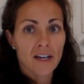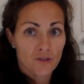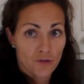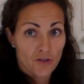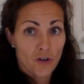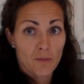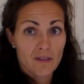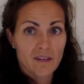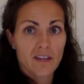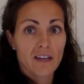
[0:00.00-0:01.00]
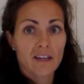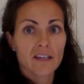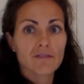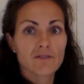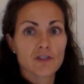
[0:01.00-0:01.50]
extra SCOBYs that they
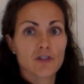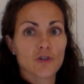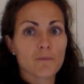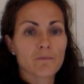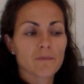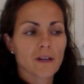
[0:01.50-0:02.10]
can gift to you.